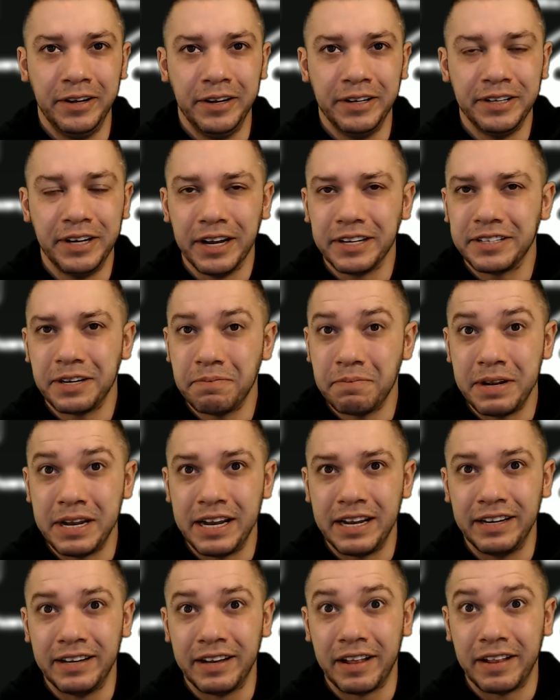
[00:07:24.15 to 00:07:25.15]
doesn't
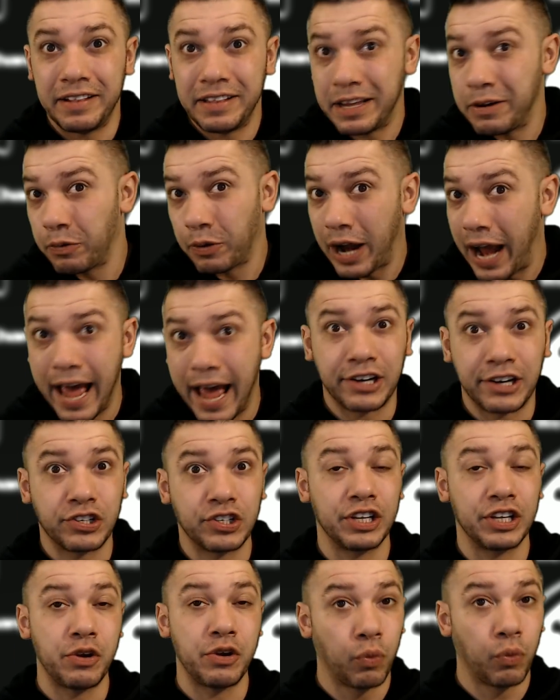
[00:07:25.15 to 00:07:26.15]
mean that they were
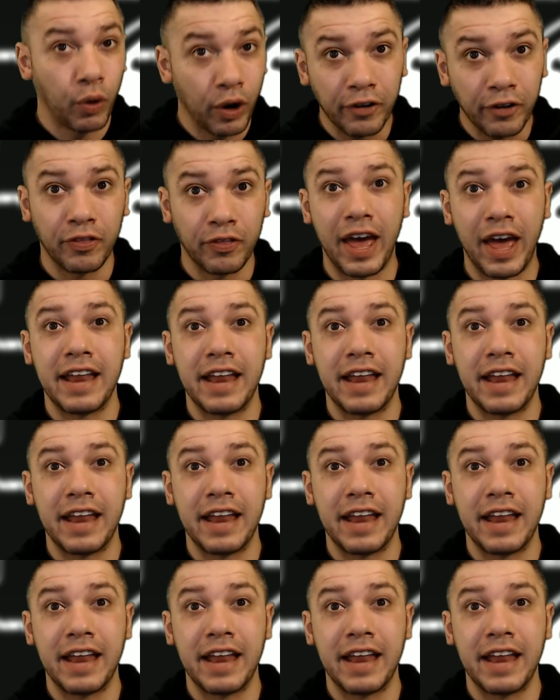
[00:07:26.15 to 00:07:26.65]
actually worth that.